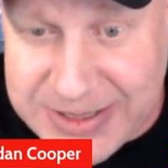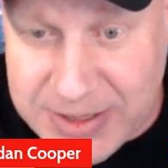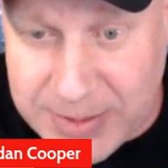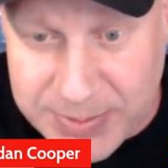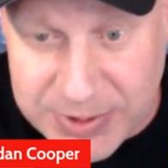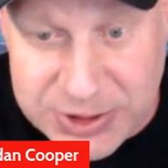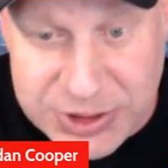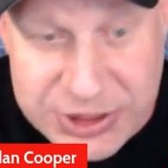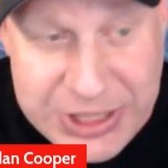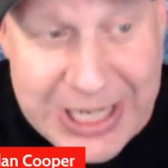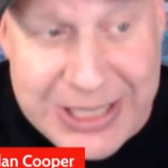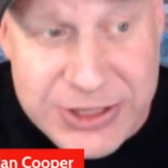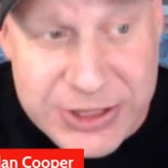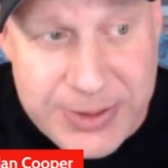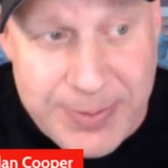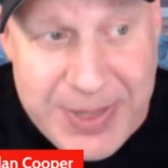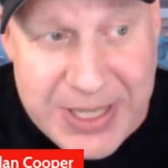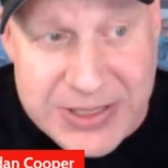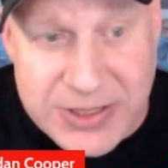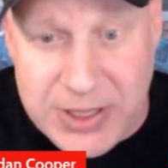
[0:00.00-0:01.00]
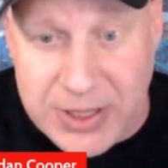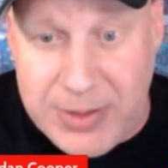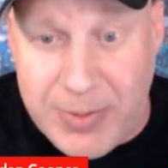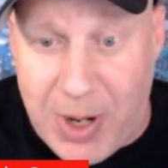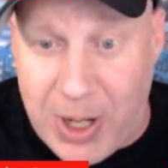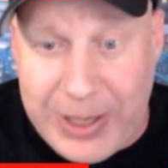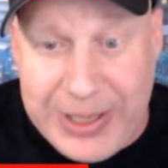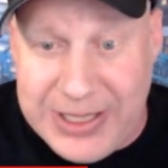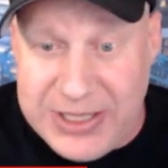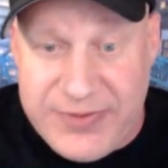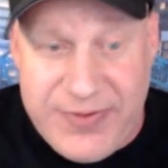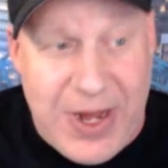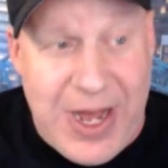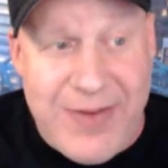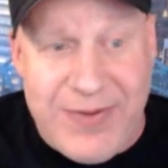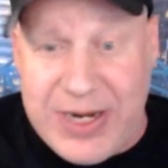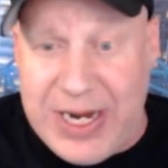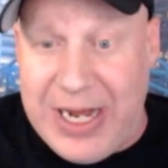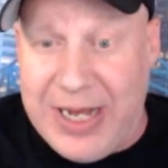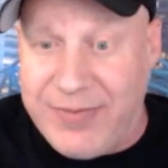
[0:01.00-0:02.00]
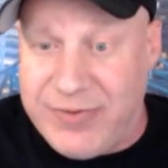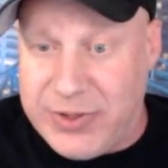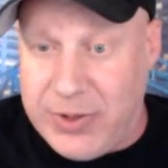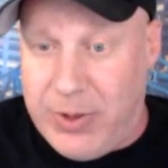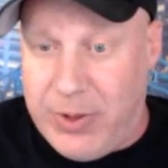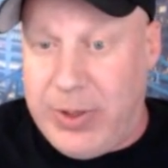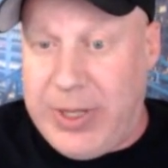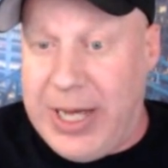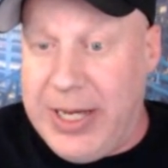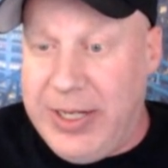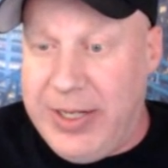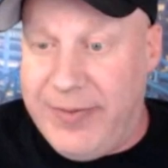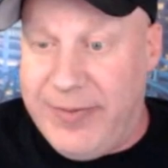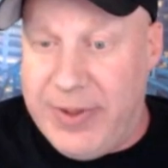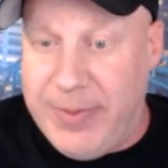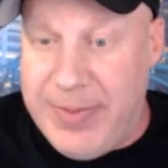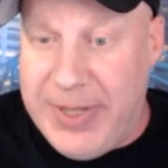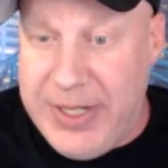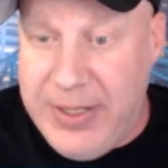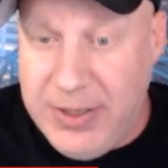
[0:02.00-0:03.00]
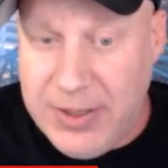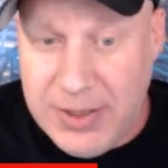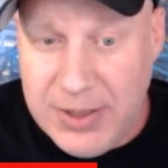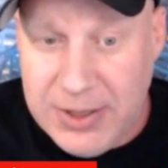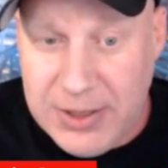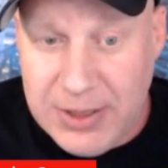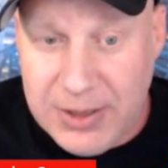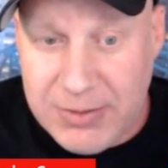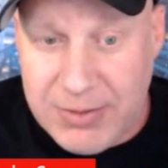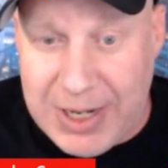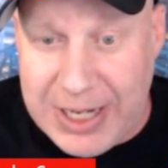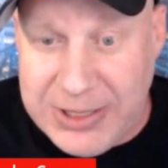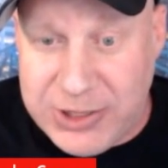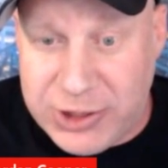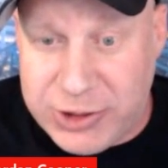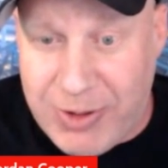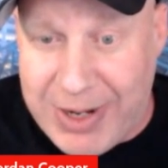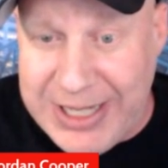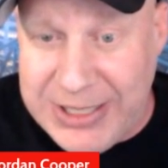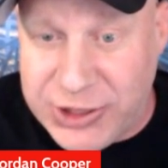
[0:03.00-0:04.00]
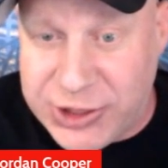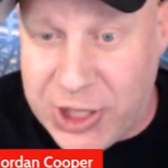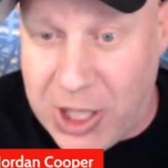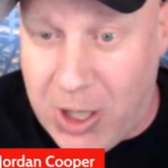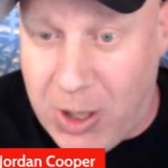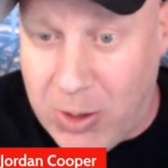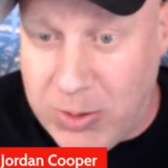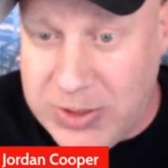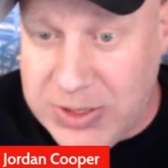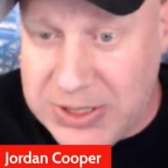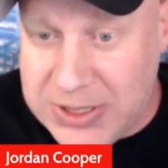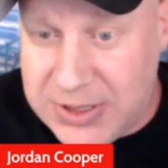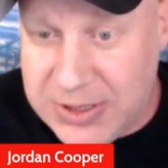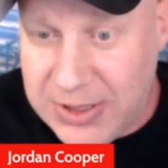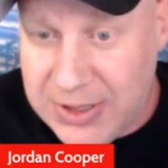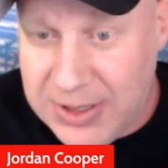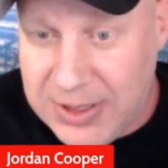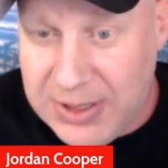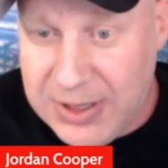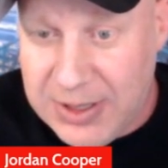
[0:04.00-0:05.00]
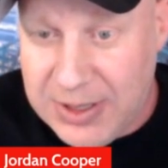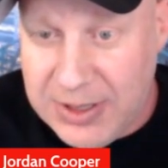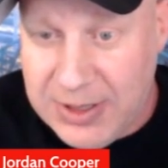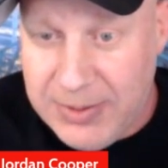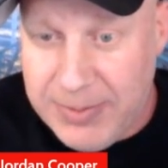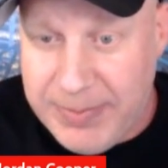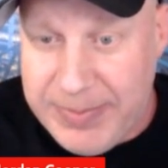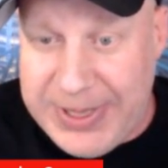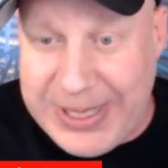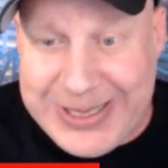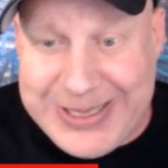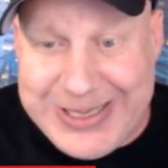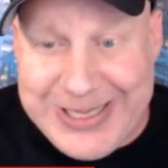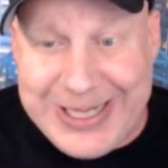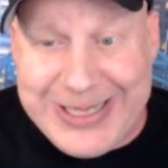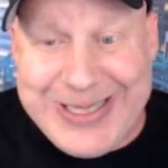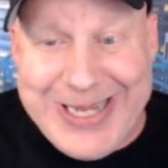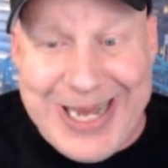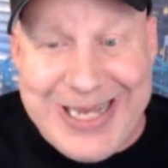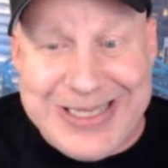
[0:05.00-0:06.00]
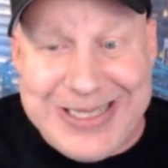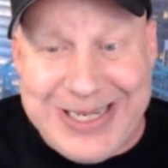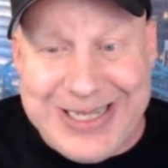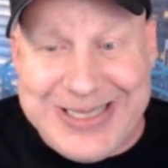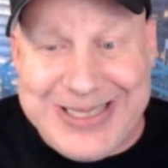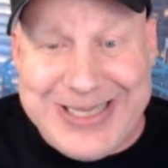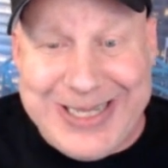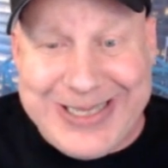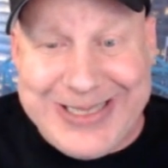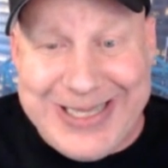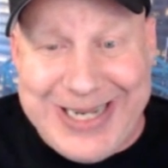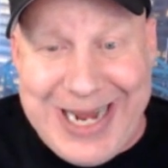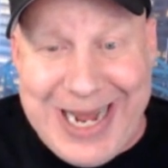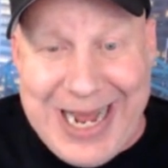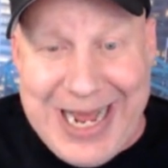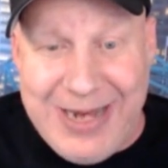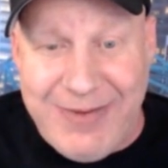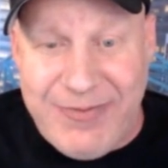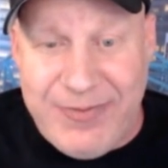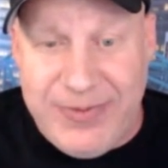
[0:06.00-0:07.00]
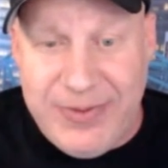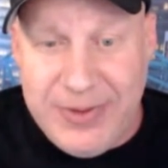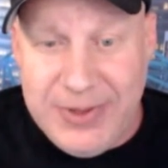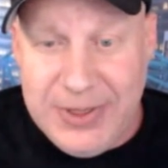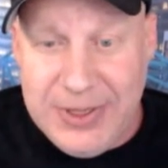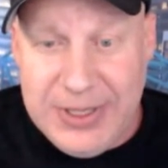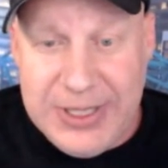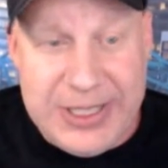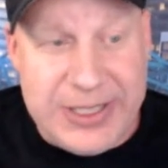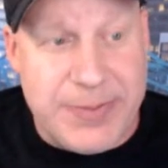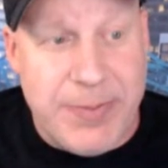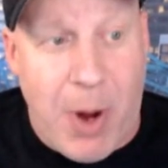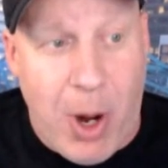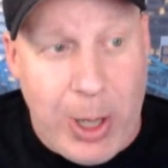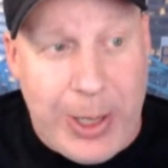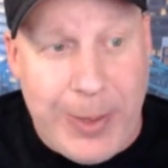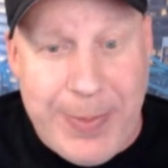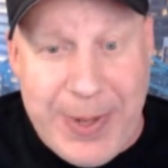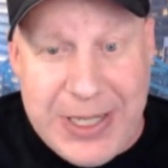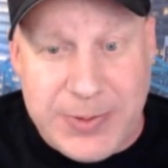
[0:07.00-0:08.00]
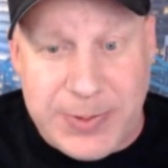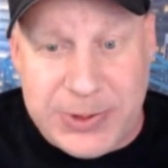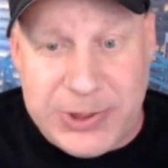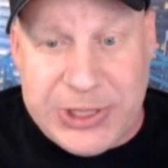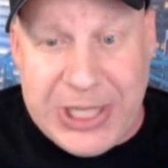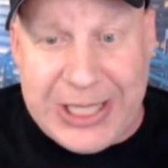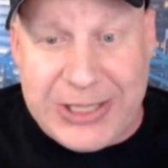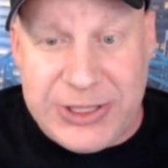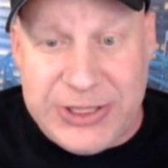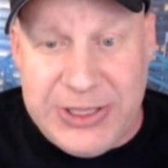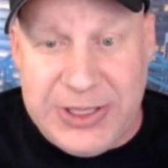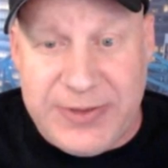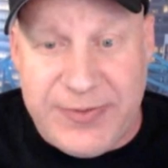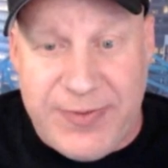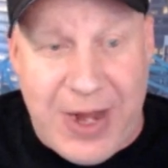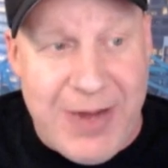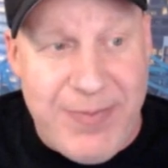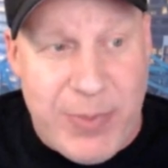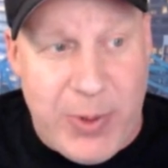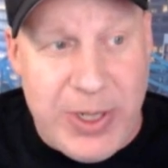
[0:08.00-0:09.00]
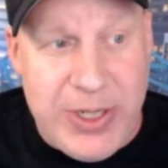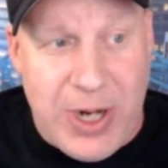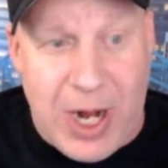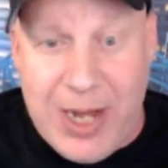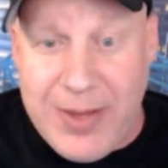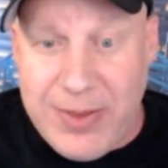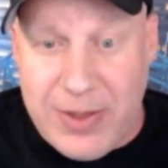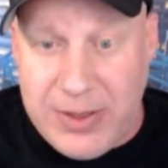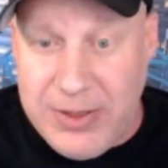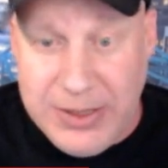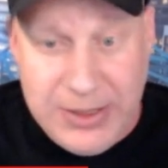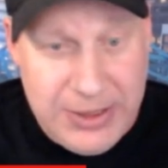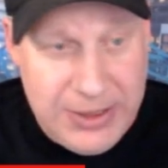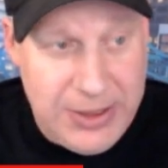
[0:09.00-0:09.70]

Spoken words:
The projection based on the market is 5.5. So, okay, give it to me. Right? Trey Jones, Pick6 has it at 6.5. His market-based projection is 5.9.